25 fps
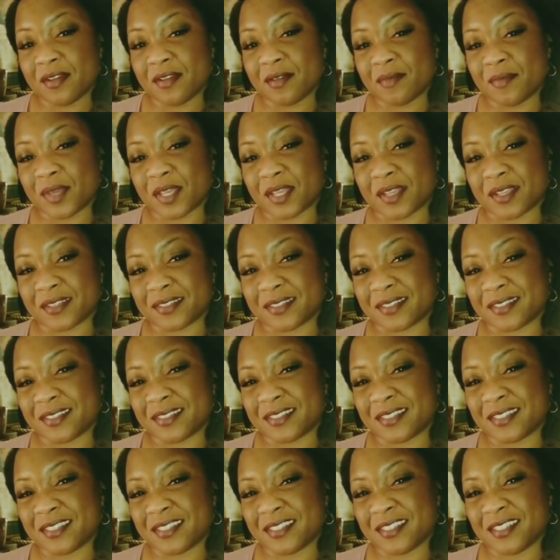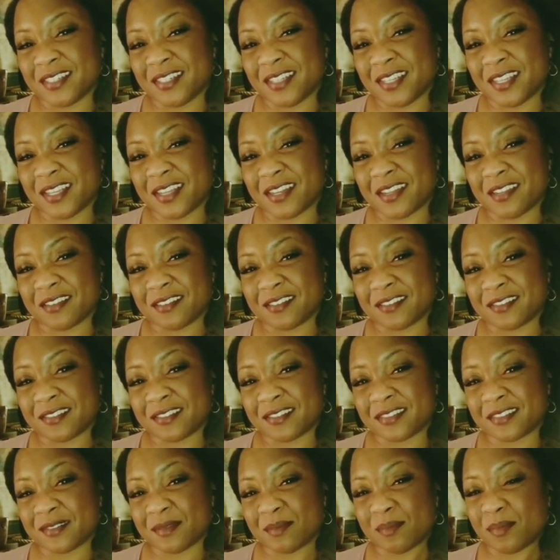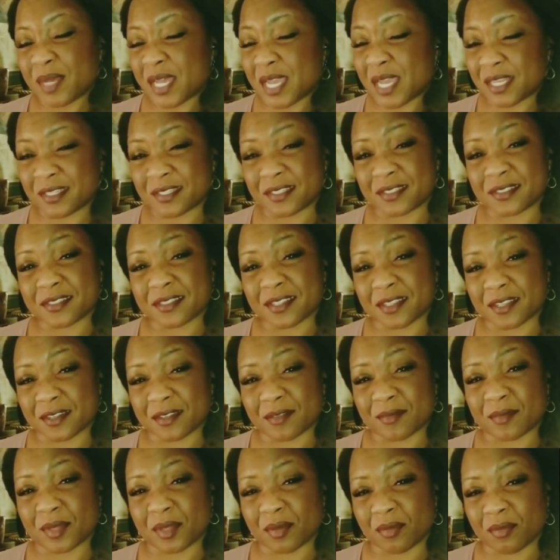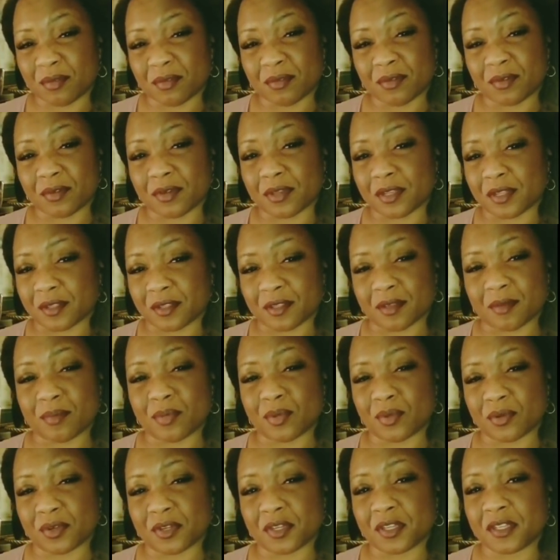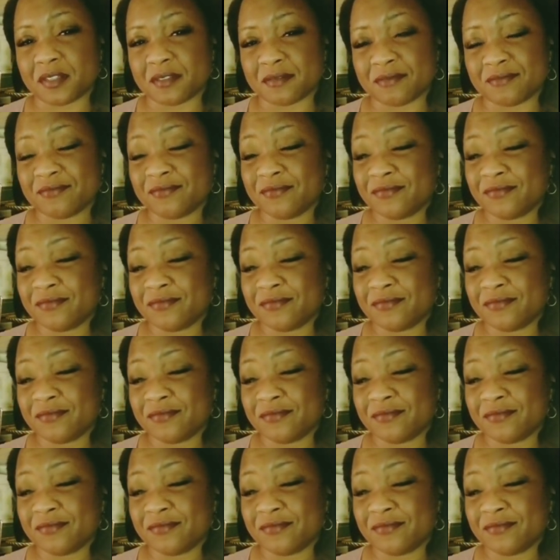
But, Biden is going to be really boring.